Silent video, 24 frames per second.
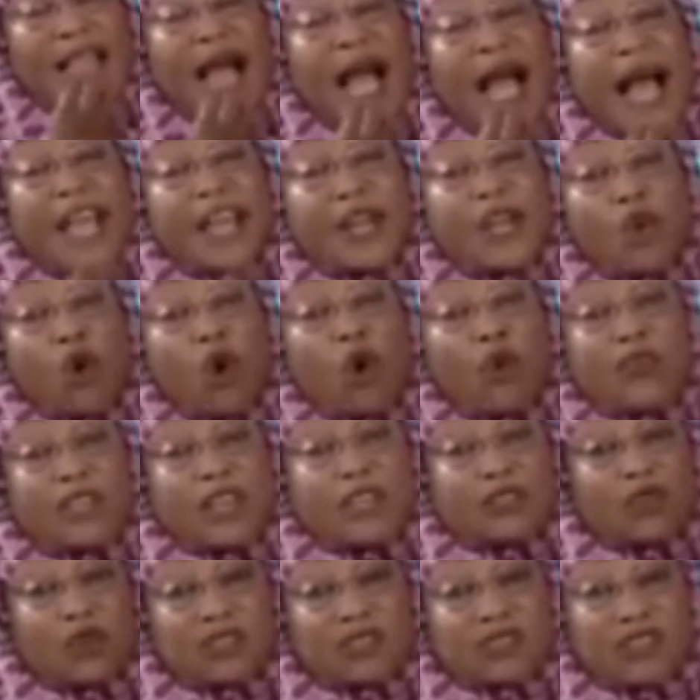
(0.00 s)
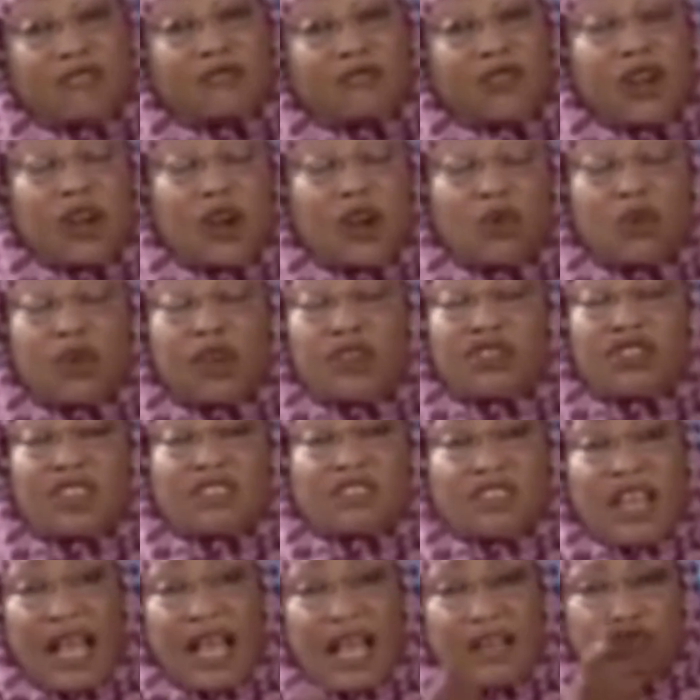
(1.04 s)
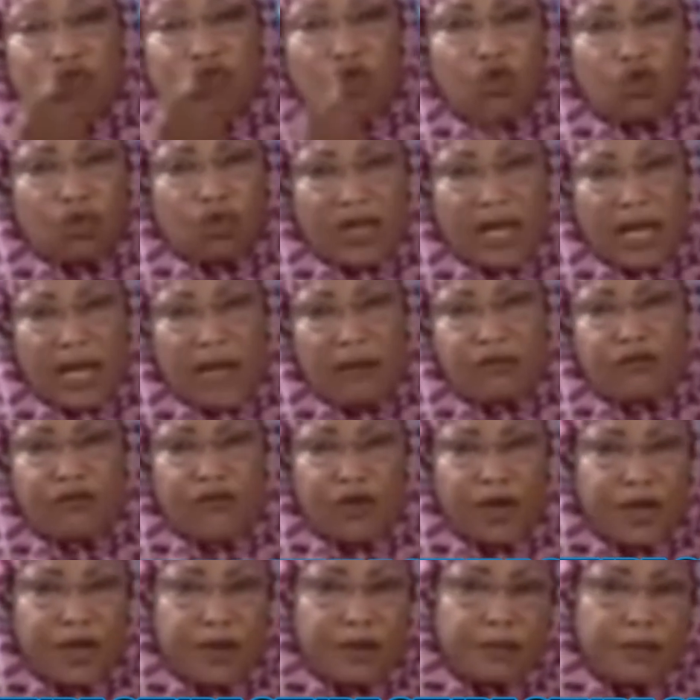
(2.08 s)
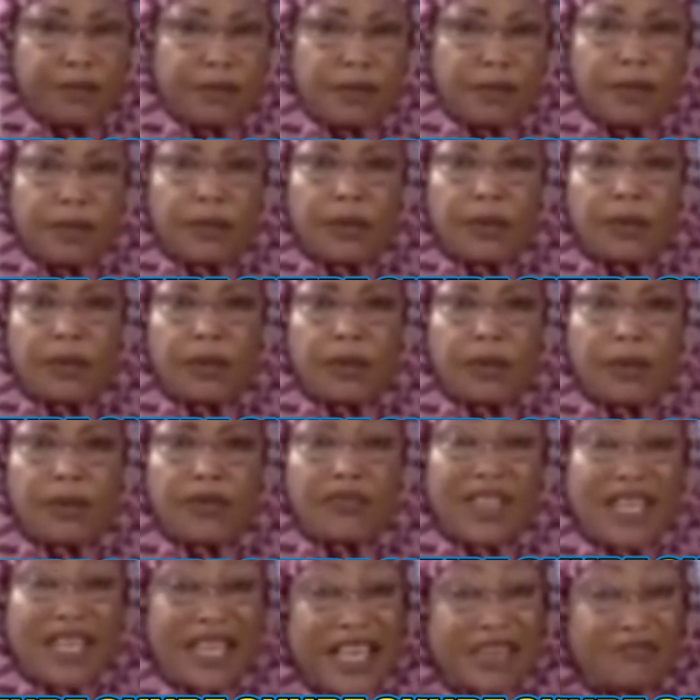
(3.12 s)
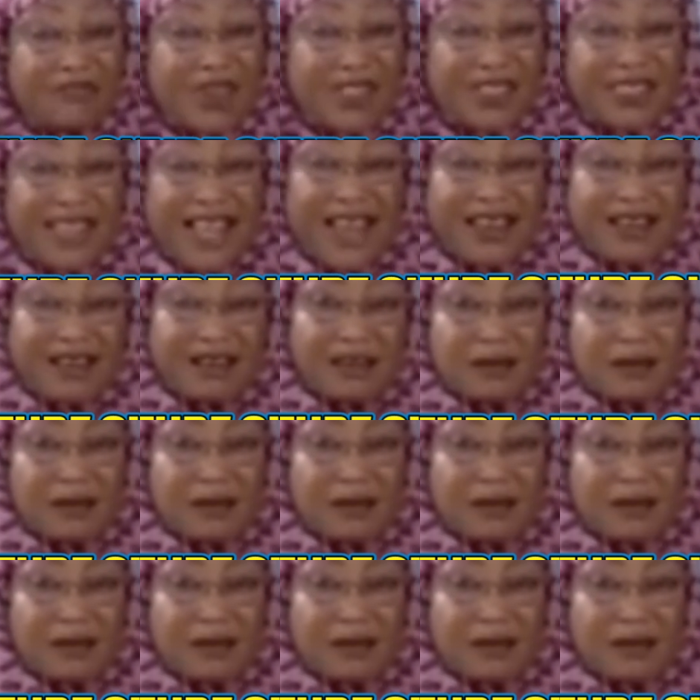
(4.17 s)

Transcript: I know that on several occasions, I had to hold the cup for him. So even then.